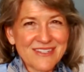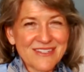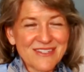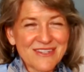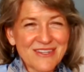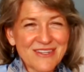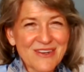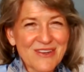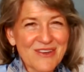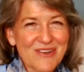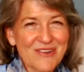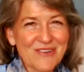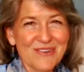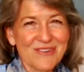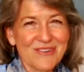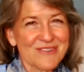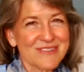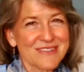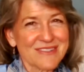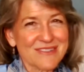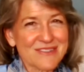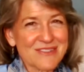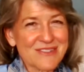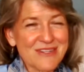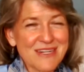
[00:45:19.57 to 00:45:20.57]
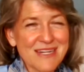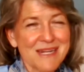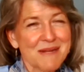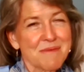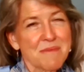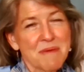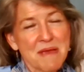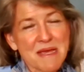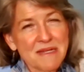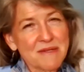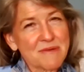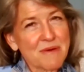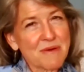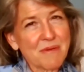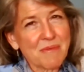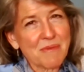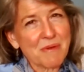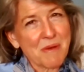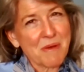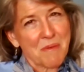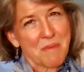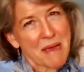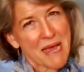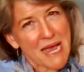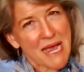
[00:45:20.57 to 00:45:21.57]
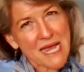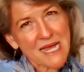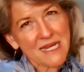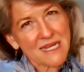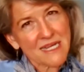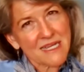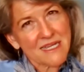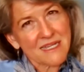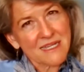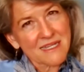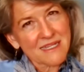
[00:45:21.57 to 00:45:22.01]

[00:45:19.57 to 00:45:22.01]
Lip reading: Do you need a man to rub your back?